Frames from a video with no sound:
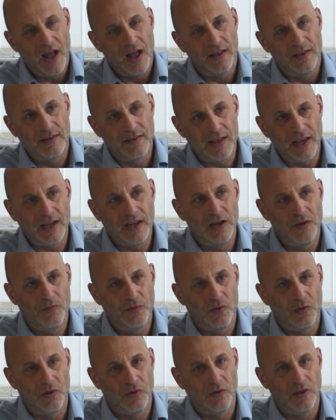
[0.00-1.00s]
And second
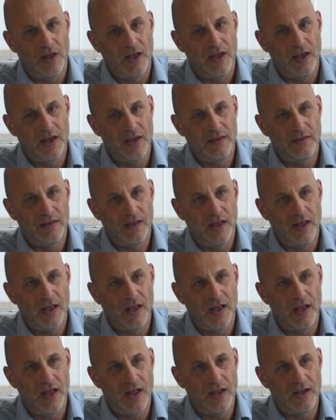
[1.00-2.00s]
of all is
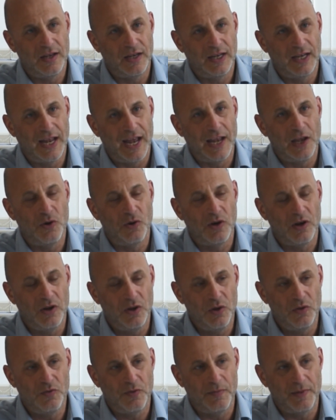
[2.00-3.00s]
get your
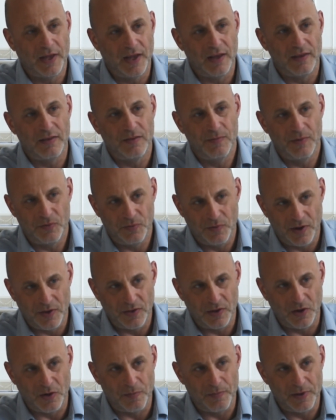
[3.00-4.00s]
clues from the customers rather
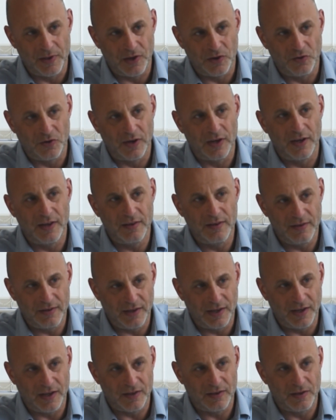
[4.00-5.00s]
than competition. Listen to
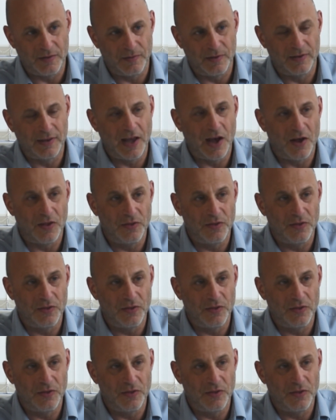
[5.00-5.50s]
your customers.